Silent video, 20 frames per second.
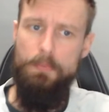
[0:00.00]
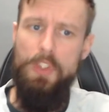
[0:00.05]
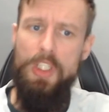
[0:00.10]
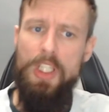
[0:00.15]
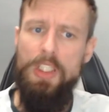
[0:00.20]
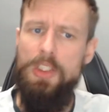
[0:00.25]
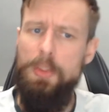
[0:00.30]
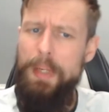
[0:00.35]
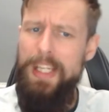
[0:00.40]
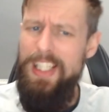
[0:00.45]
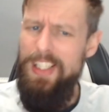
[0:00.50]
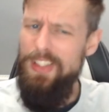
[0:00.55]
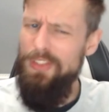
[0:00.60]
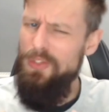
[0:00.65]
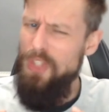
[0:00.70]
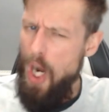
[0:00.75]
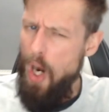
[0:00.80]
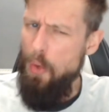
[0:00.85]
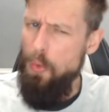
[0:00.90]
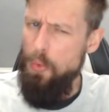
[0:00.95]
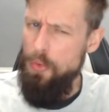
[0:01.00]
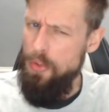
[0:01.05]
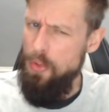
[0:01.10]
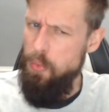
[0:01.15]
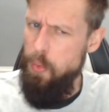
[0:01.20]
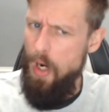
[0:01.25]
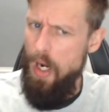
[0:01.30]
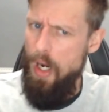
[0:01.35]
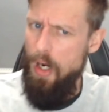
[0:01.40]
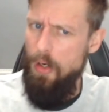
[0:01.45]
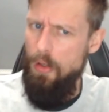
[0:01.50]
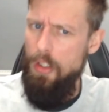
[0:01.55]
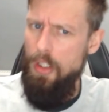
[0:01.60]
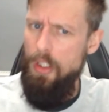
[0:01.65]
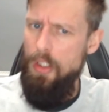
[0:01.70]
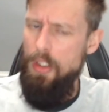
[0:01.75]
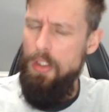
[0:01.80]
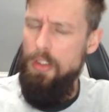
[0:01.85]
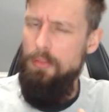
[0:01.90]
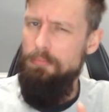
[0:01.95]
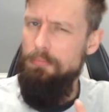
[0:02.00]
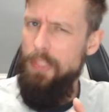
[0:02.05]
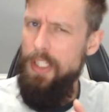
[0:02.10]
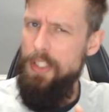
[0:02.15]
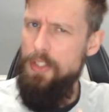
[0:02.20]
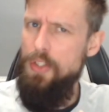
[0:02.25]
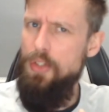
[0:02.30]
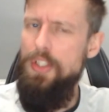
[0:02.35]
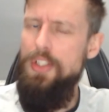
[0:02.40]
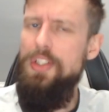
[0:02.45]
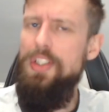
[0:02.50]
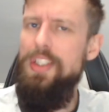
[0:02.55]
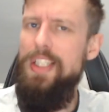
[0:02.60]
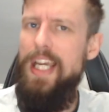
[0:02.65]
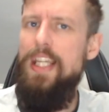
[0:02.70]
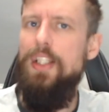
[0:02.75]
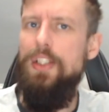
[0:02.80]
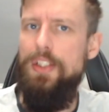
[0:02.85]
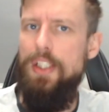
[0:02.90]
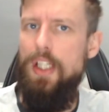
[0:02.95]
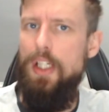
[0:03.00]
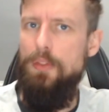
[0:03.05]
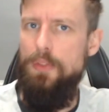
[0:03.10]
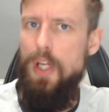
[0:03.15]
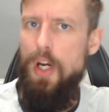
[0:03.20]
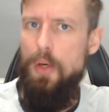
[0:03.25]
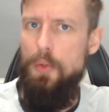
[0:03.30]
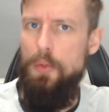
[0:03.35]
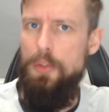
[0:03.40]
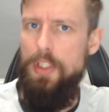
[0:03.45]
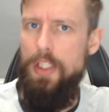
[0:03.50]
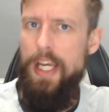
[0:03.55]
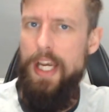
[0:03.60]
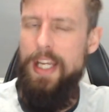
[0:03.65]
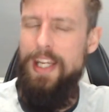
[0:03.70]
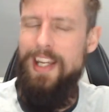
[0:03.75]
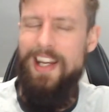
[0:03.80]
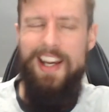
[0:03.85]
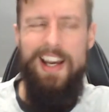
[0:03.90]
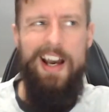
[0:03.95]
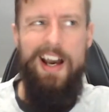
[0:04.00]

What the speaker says: Speaking of goals as well, make sure you set yourself goals, okay?